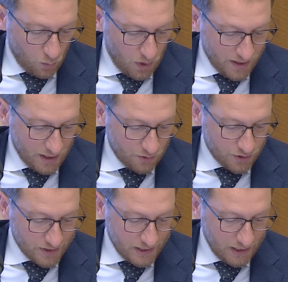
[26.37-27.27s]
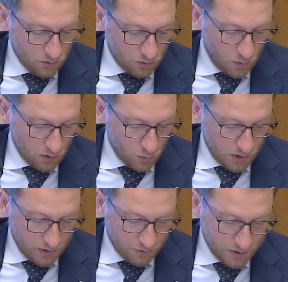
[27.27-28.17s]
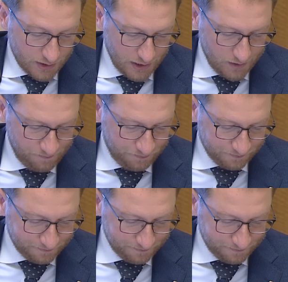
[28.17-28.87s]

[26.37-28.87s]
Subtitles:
110 or Quan 110.